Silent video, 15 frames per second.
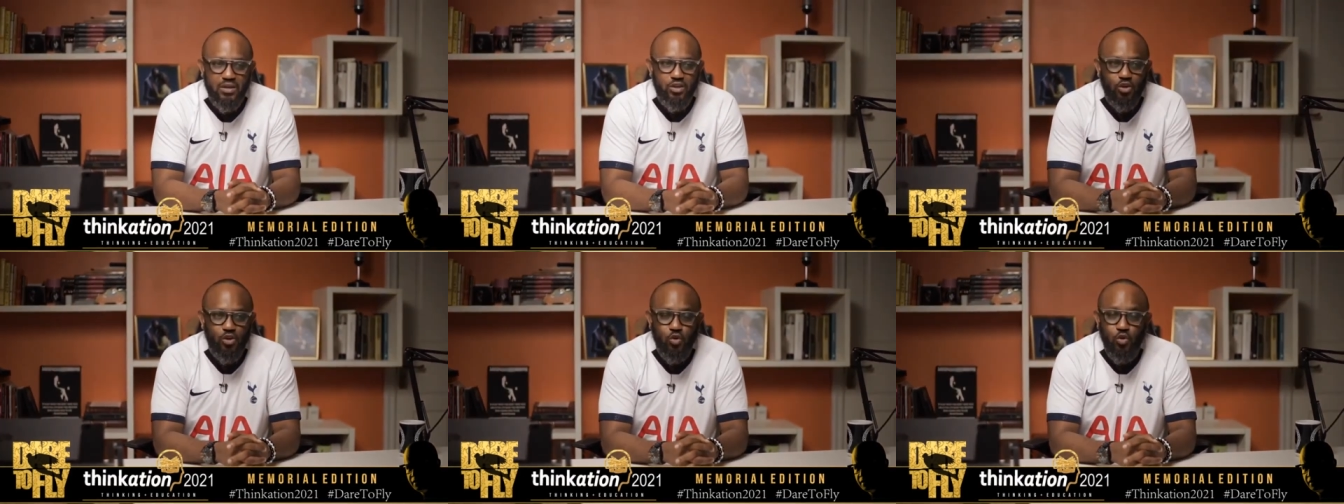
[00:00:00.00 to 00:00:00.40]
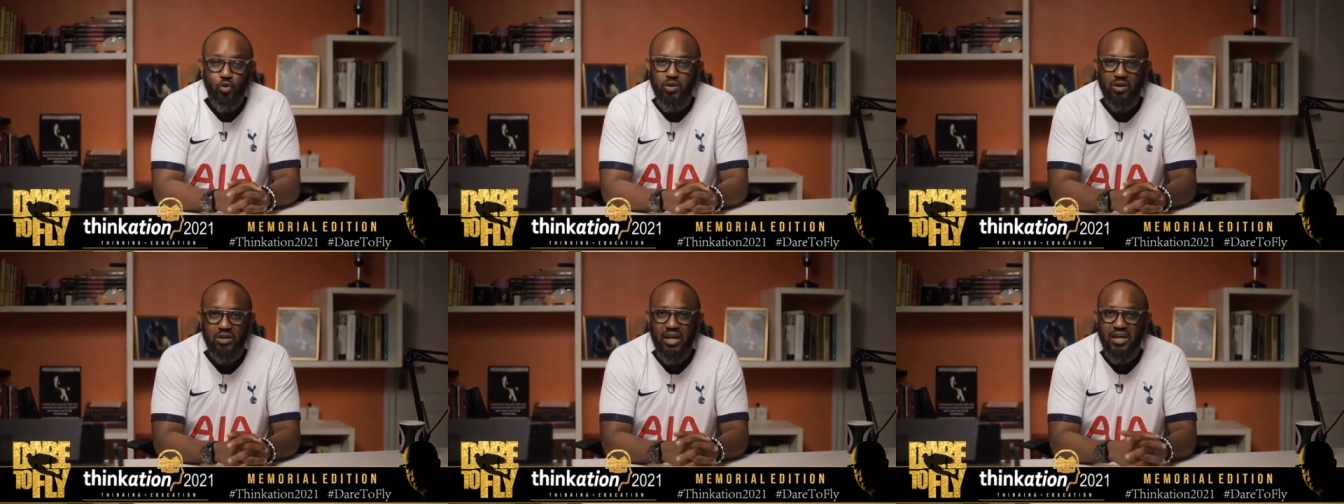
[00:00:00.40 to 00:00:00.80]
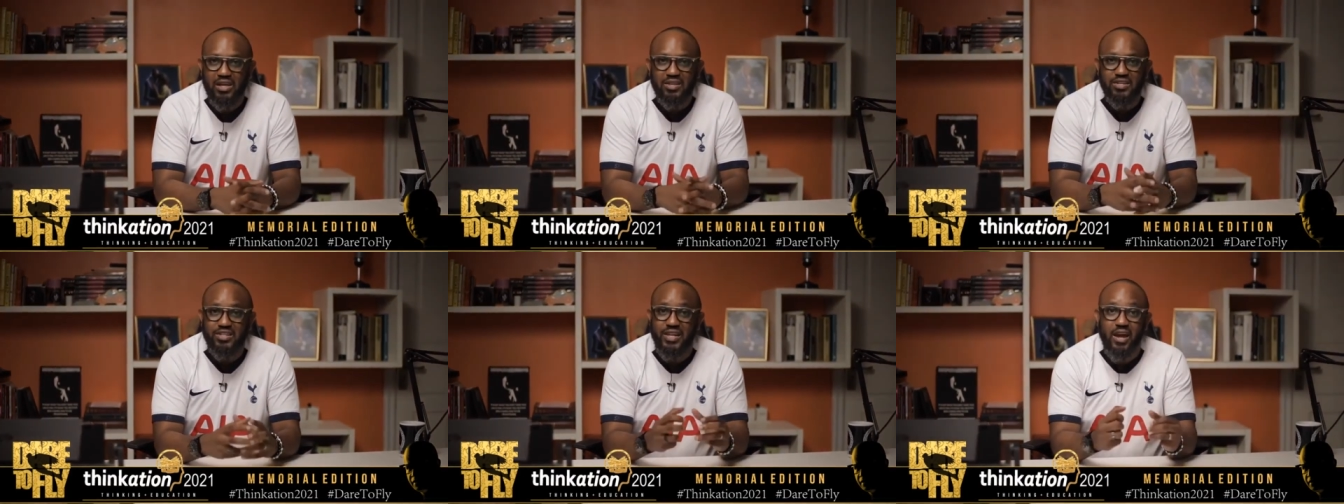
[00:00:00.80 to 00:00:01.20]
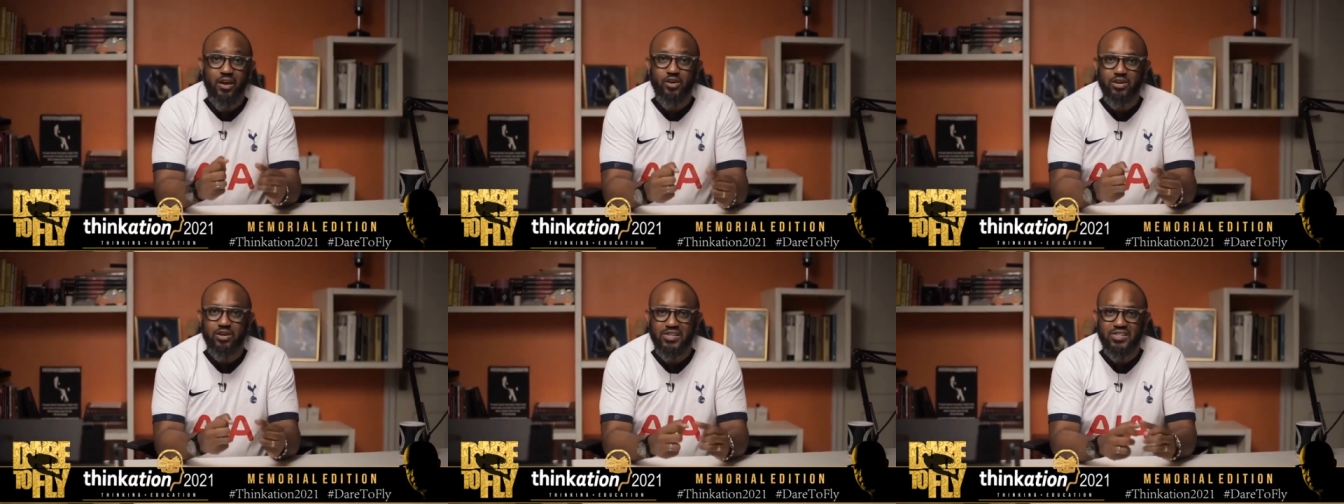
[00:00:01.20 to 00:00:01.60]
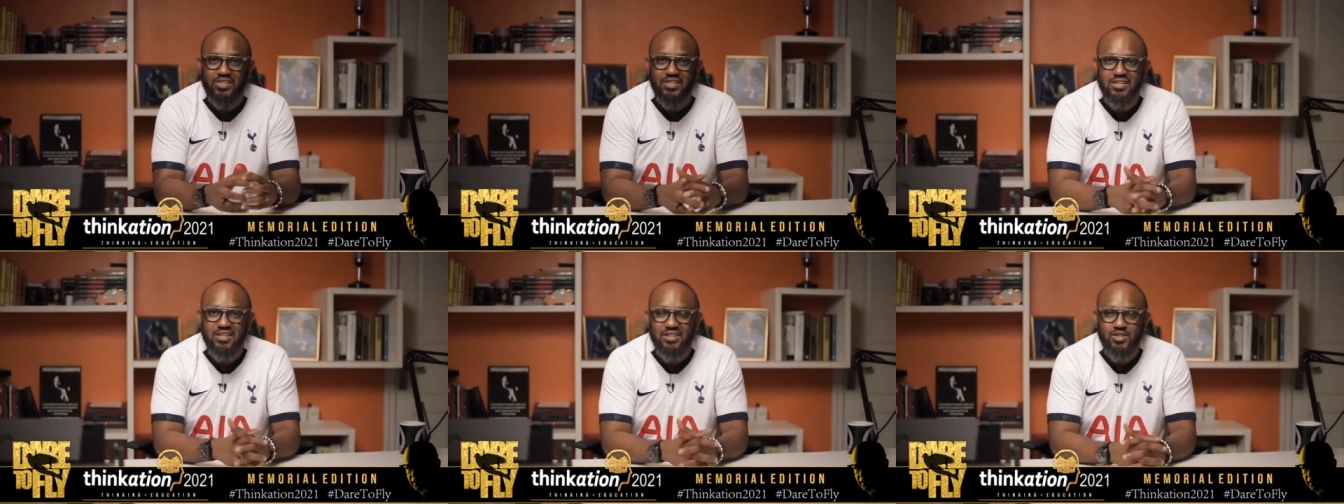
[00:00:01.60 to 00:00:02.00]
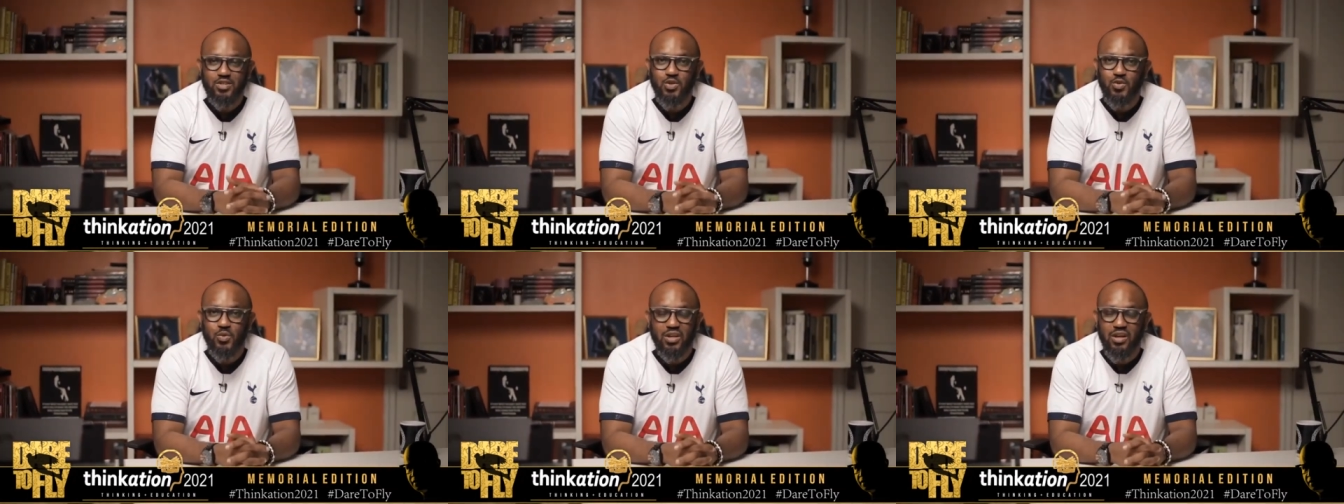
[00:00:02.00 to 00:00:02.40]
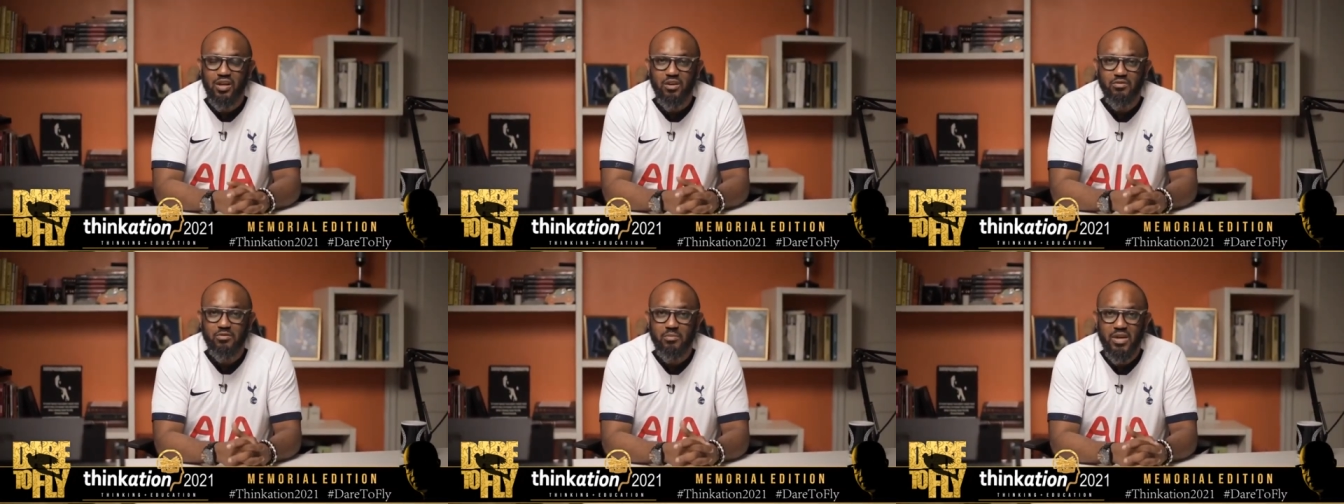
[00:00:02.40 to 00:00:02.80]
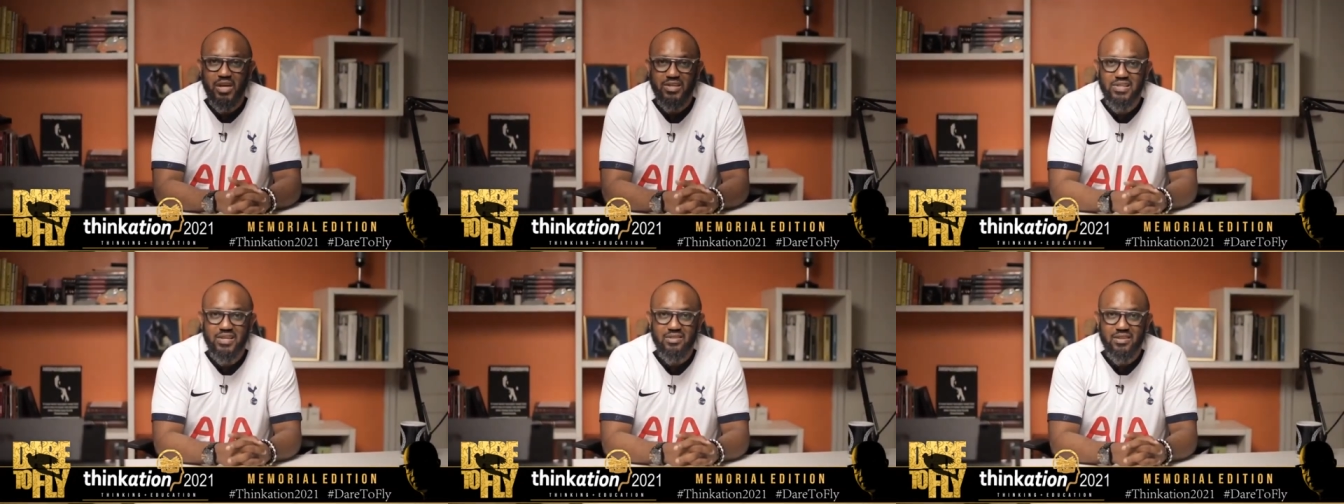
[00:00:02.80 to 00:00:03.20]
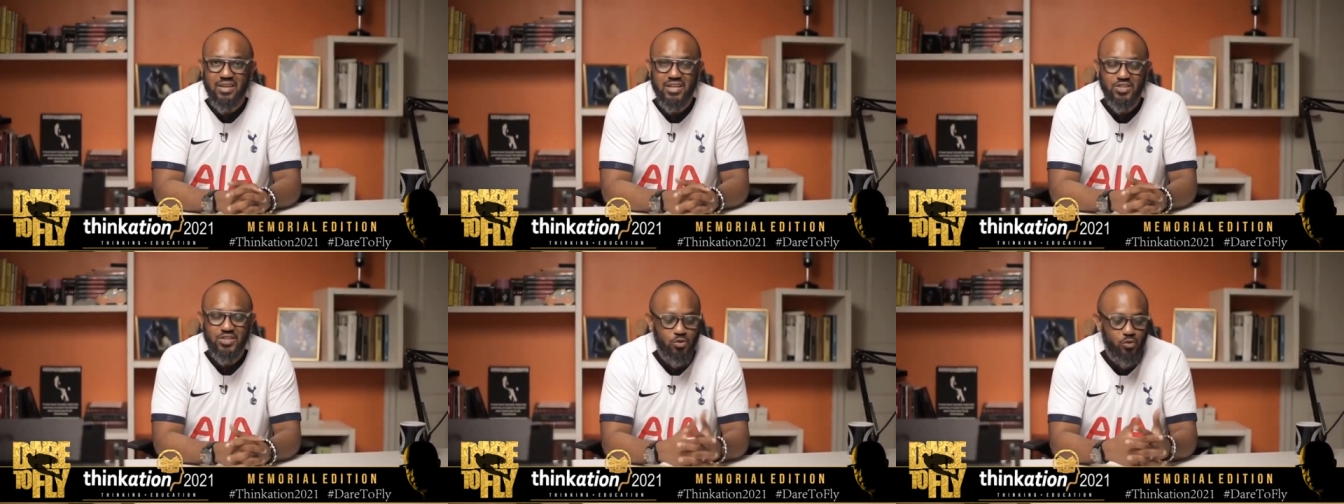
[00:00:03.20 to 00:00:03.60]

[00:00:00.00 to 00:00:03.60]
You know, Ubong King dared us to do a lot of amazing things.